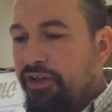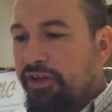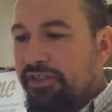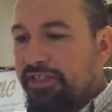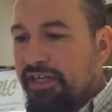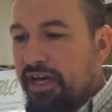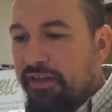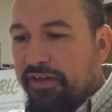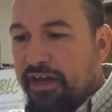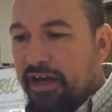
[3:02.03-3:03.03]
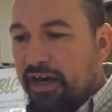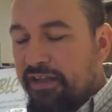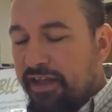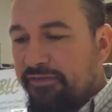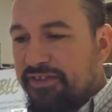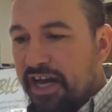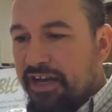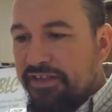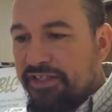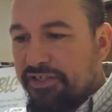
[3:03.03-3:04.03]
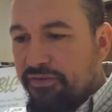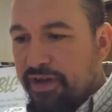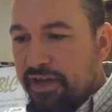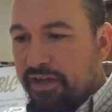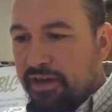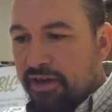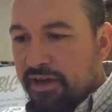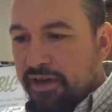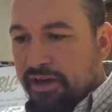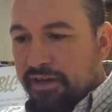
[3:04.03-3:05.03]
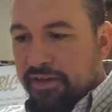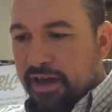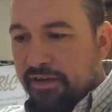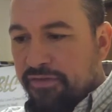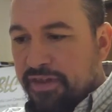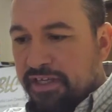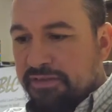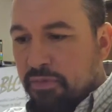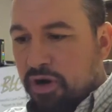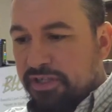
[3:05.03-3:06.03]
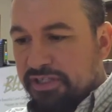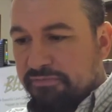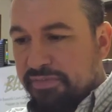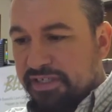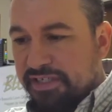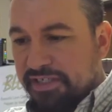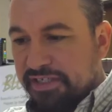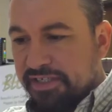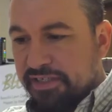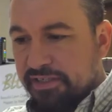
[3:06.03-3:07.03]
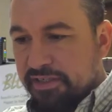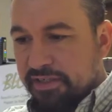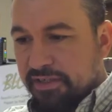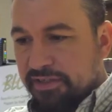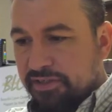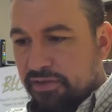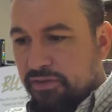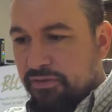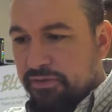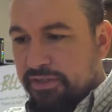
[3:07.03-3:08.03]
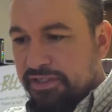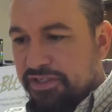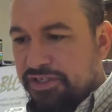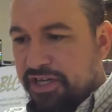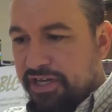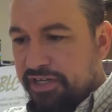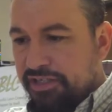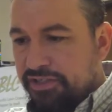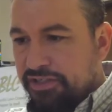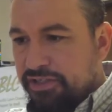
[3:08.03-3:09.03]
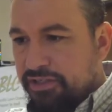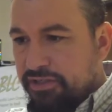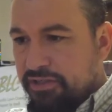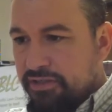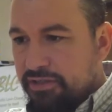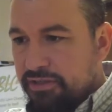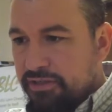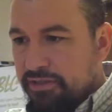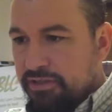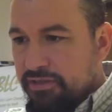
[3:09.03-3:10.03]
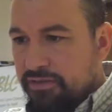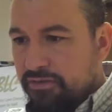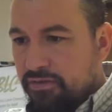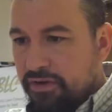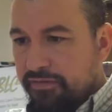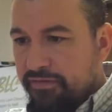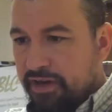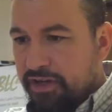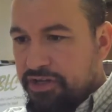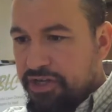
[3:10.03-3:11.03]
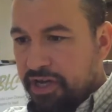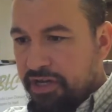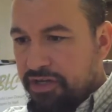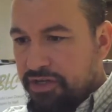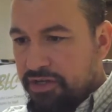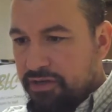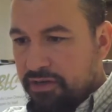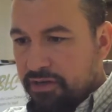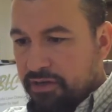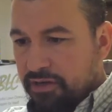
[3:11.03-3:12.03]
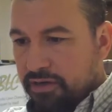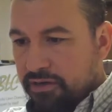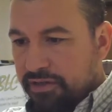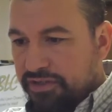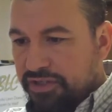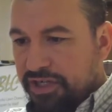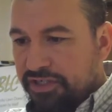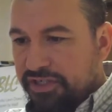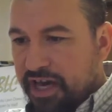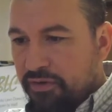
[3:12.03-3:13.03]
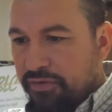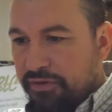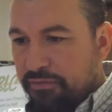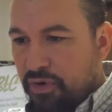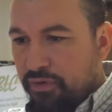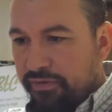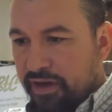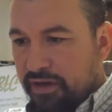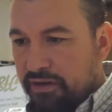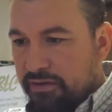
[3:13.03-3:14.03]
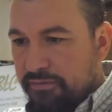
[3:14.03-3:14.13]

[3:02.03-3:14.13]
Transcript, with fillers: And you can see on the uh, left side of the screen, everything's marked as business. So let's change, or if I can change, let's change that one to moving.